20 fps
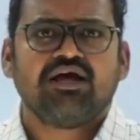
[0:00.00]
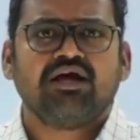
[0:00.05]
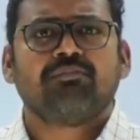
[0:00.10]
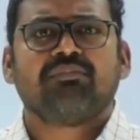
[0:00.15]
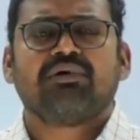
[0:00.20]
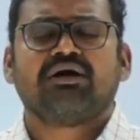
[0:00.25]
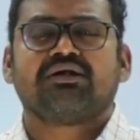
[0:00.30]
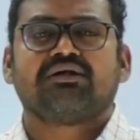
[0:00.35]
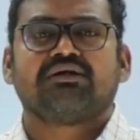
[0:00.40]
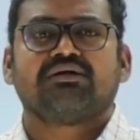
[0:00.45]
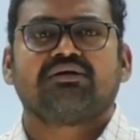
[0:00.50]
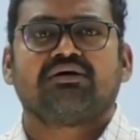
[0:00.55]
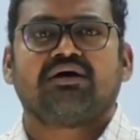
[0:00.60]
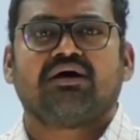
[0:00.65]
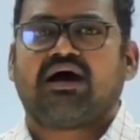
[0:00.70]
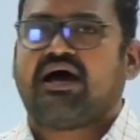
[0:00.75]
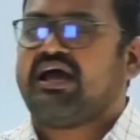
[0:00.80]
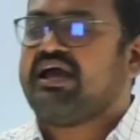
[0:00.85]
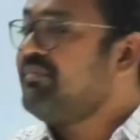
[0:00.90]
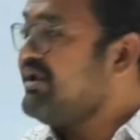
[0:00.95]
But
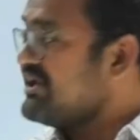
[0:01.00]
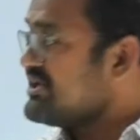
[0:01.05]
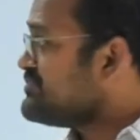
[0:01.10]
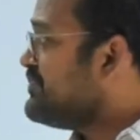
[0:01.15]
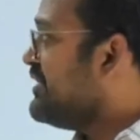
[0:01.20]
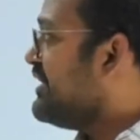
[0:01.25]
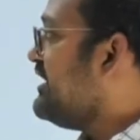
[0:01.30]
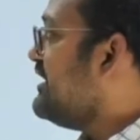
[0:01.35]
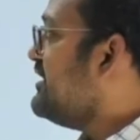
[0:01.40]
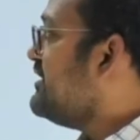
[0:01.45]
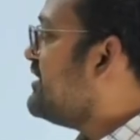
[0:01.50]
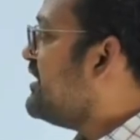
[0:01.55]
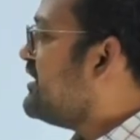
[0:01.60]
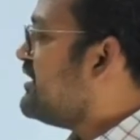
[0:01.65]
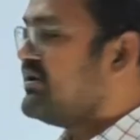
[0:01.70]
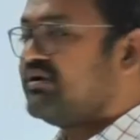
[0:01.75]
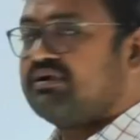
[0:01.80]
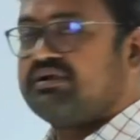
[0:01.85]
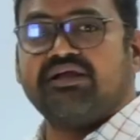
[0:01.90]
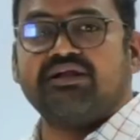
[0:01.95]
I am expecting
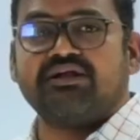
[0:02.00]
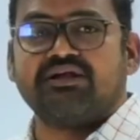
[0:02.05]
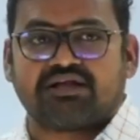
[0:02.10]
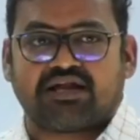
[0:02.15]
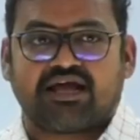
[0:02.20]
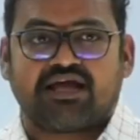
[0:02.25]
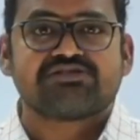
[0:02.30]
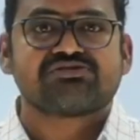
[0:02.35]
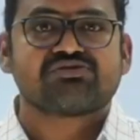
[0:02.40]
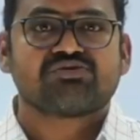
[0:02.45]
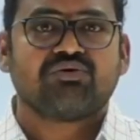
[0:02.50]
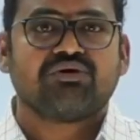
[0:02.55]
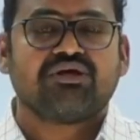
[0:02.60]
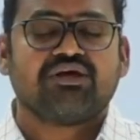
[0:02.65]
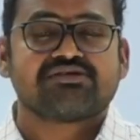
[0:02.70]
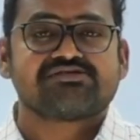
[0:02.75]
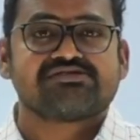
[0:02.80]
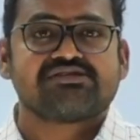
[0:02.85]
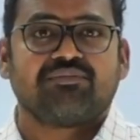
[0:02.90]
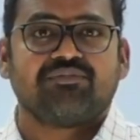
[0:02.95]
that in Transco
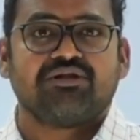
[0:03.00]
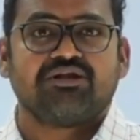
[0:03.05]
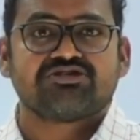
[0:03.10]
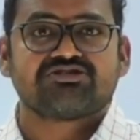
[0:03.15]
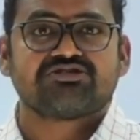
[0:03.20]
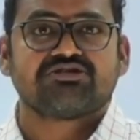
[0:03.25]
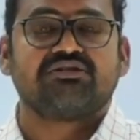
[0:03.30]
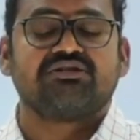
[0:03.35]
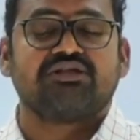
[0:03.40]
examination,